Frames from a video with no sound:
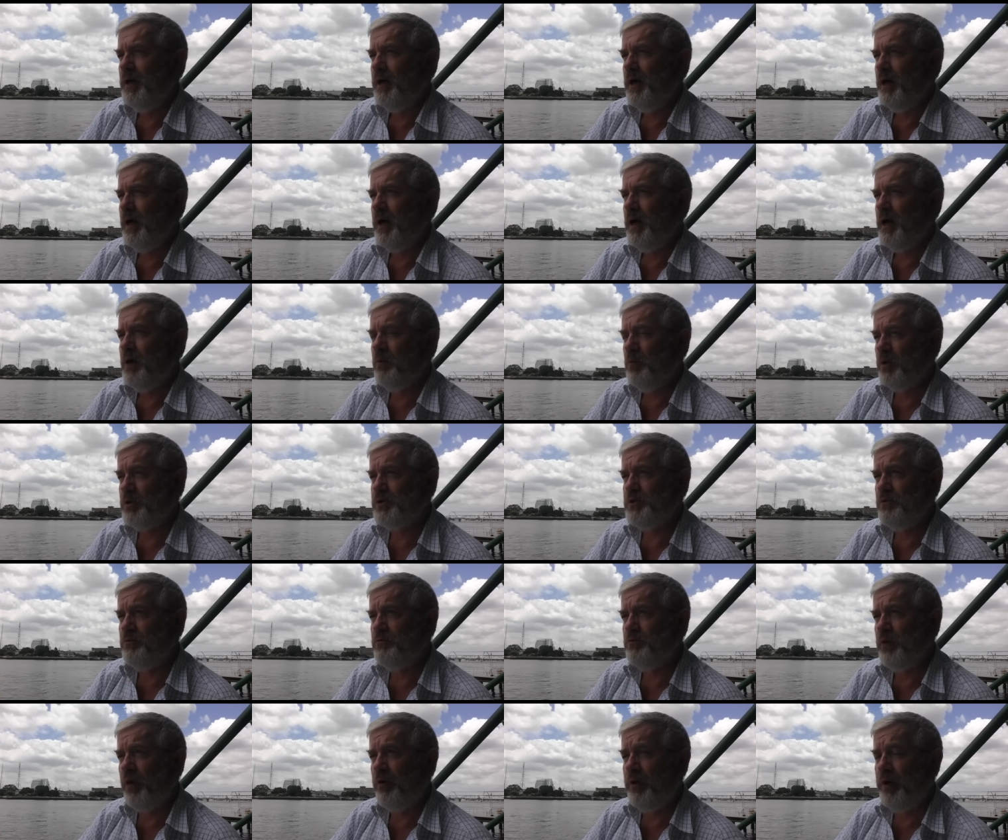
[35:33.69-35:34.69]
Uh, and what's
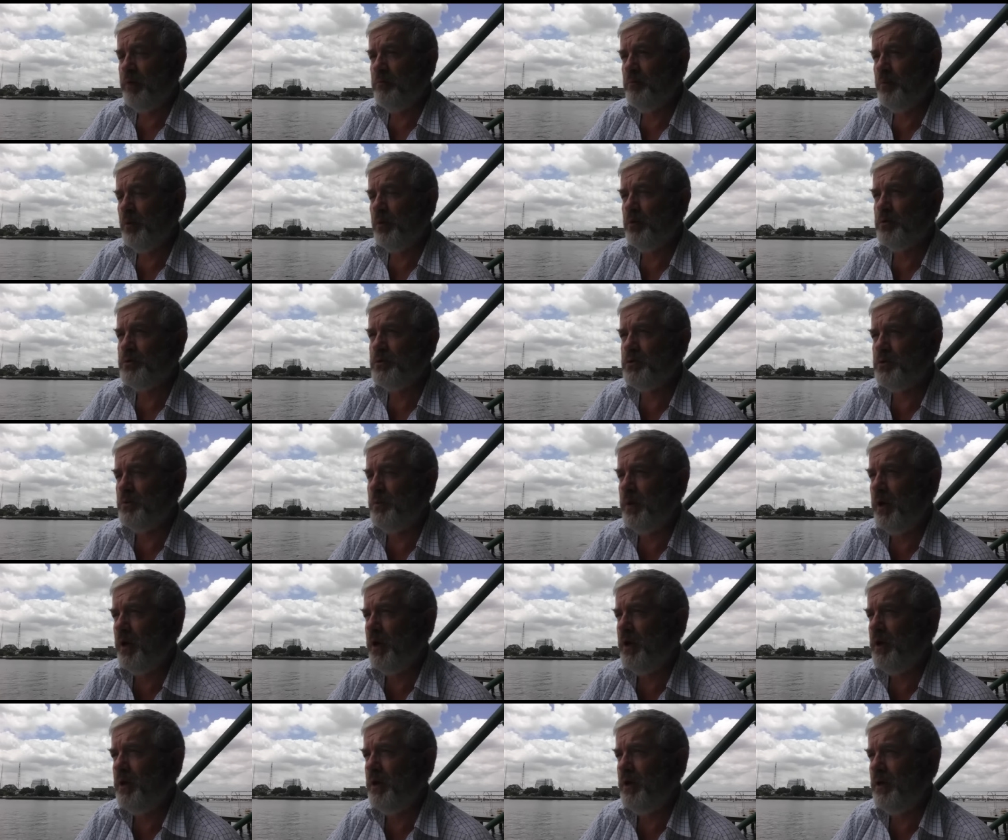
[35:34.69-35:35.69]
very important to
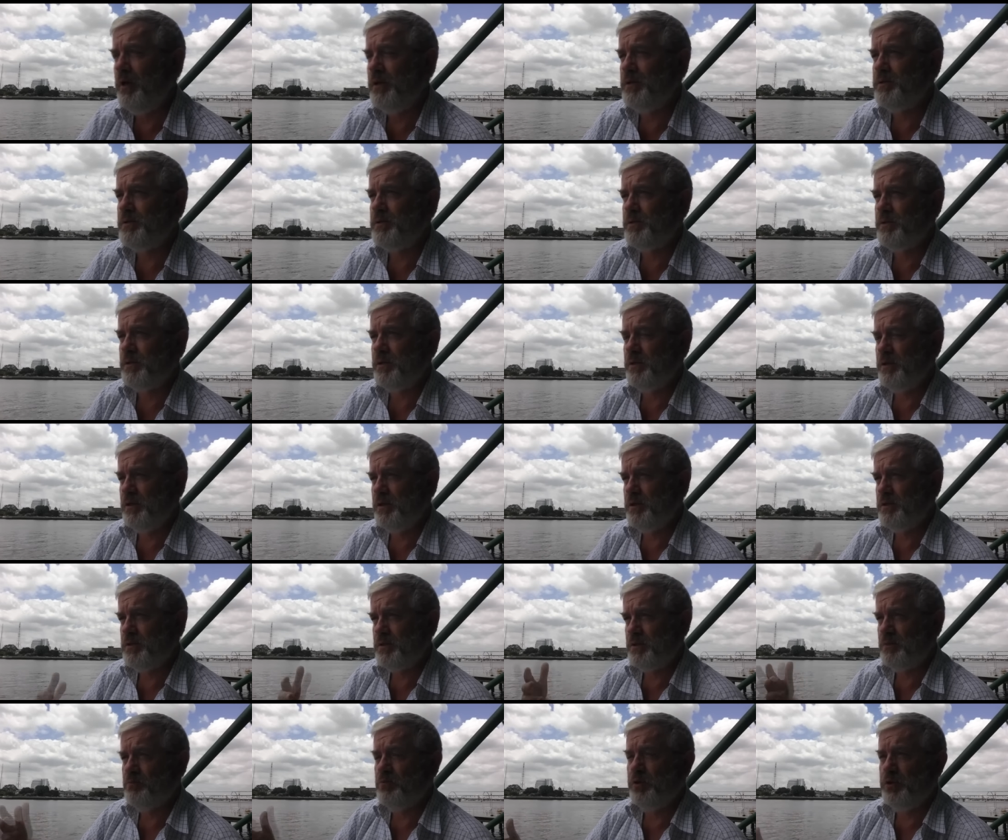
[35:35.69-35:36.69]
me is,
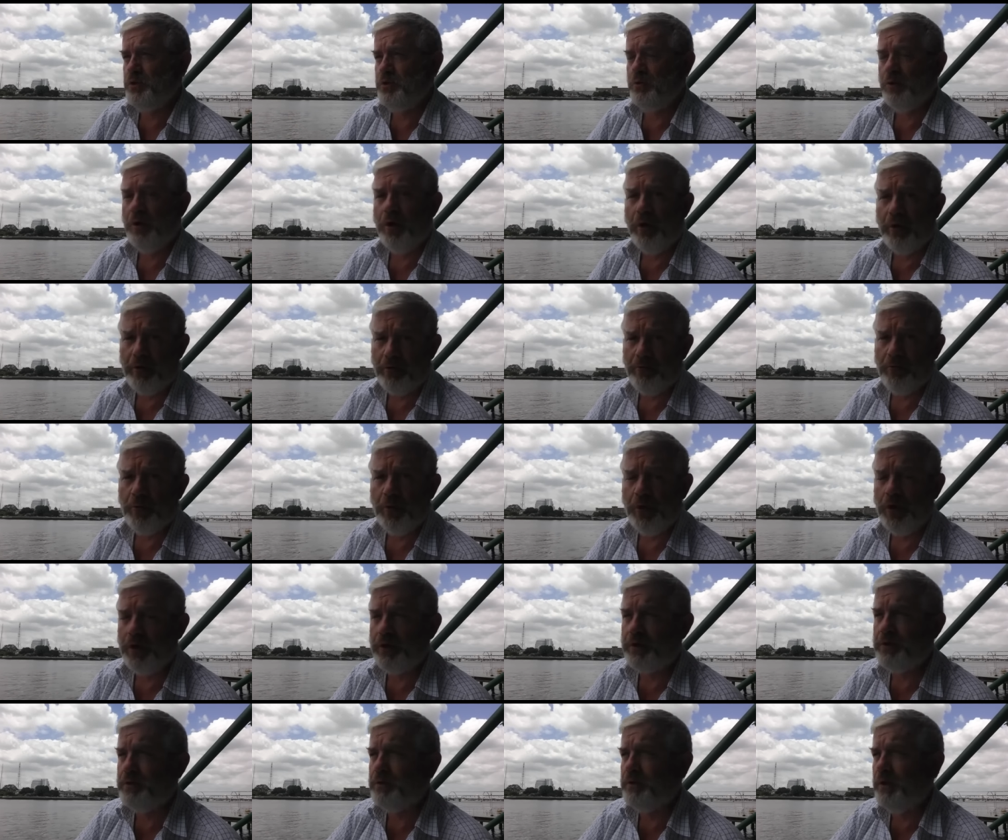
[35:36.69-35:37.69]
is we do a lot of
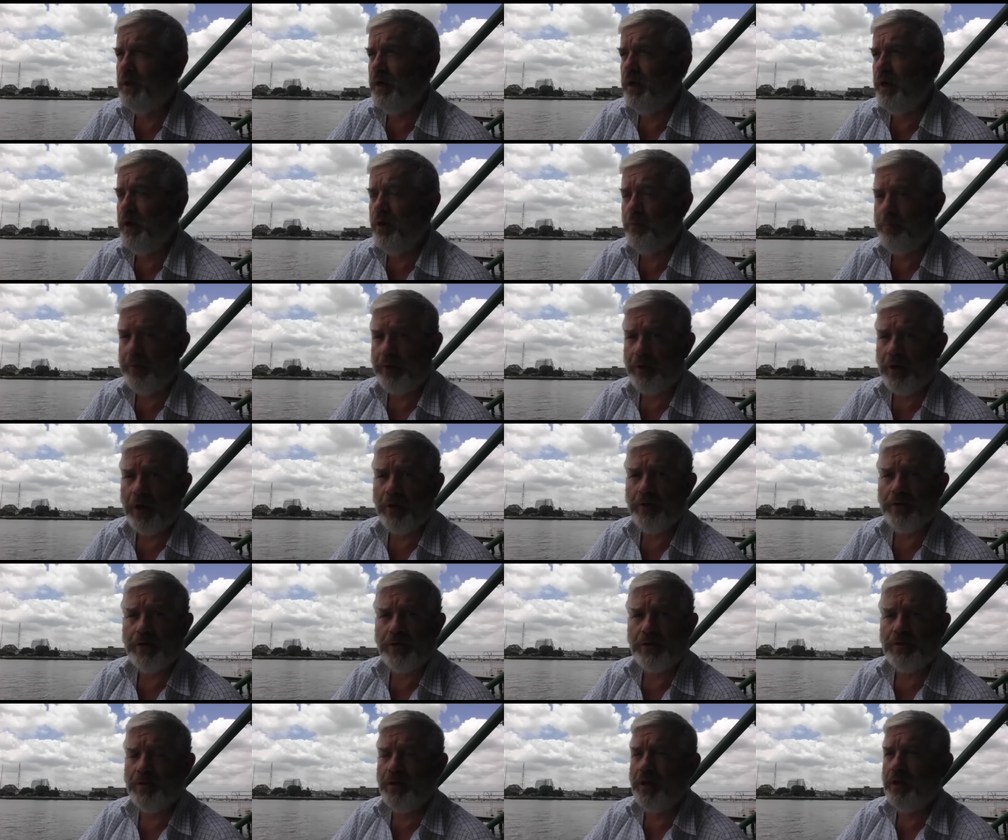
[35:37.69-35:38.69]
work uh, helping
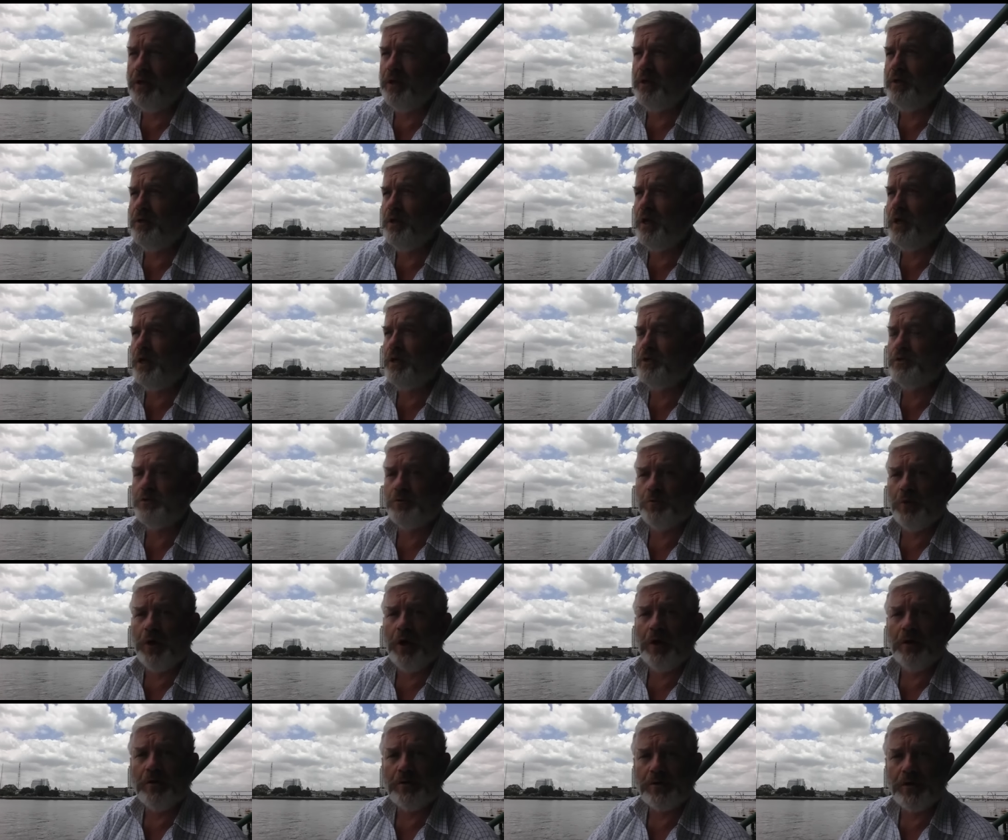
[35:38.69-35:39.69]
those in need as
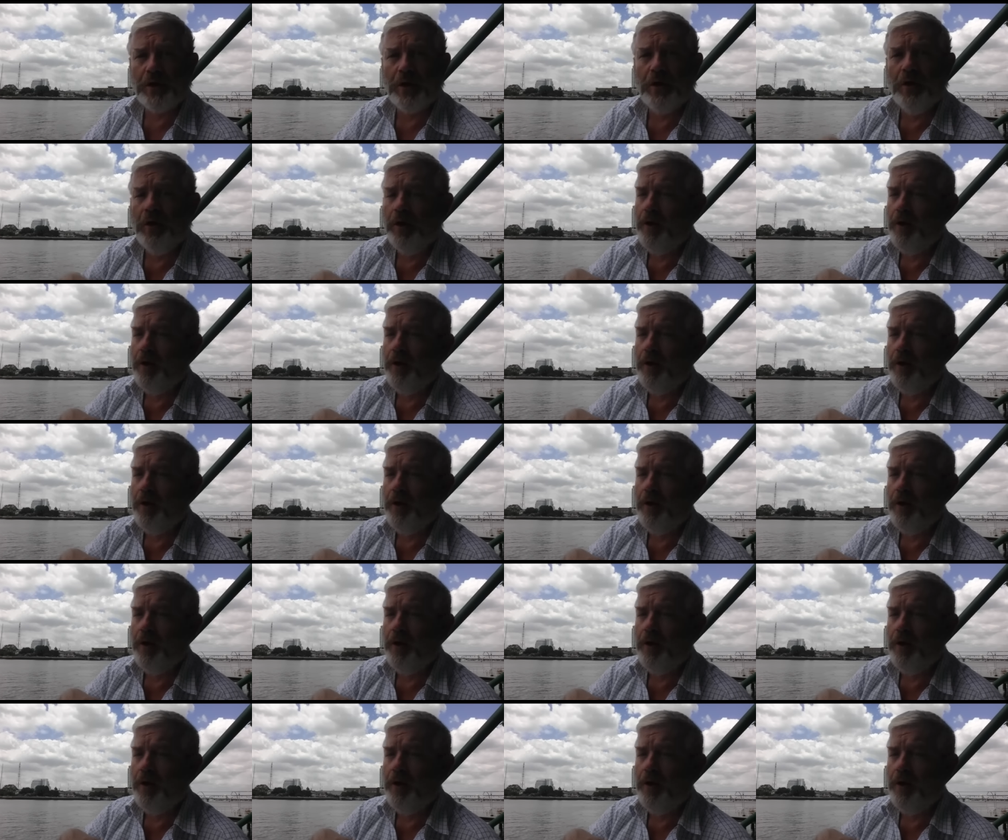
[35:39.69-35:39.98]
well. So